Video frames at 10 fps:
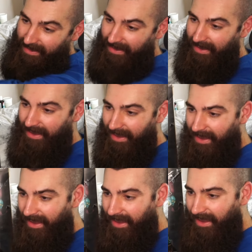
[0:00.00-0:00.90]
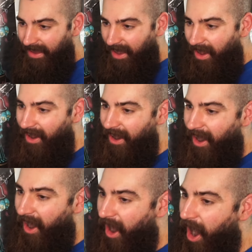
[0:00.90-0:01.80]

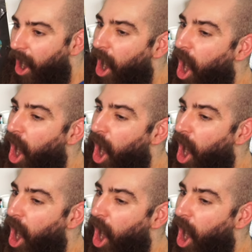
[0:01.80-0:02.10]
(silence)